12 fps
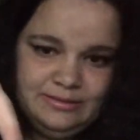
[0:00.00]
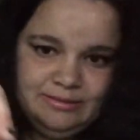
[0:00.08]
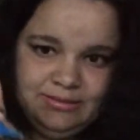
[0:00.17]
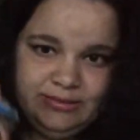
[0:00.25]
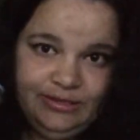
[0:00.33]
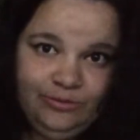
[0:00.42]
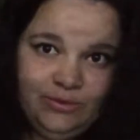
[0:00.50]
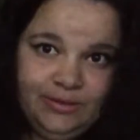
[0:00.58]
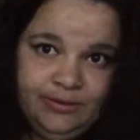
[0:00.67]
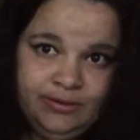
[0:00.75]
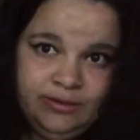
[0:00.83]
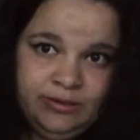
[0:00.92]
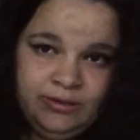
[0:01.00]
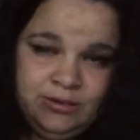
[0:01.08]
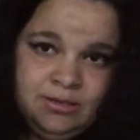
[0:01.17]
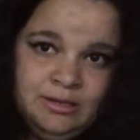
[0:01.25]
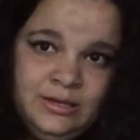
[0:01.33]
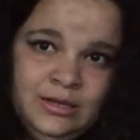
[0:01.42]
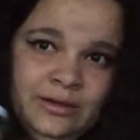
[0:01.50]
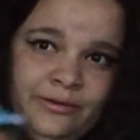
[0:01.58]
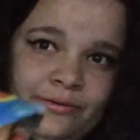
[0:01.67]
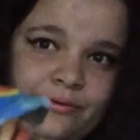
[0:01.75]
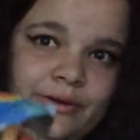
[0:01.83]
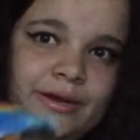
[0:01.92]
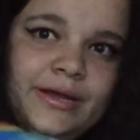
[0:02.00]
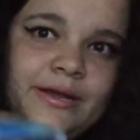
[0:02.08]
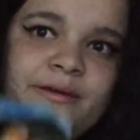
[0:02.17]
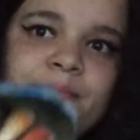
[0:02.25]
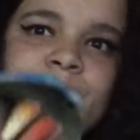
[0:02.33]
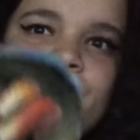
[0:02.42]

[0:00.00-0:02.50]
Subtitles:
this new one right here.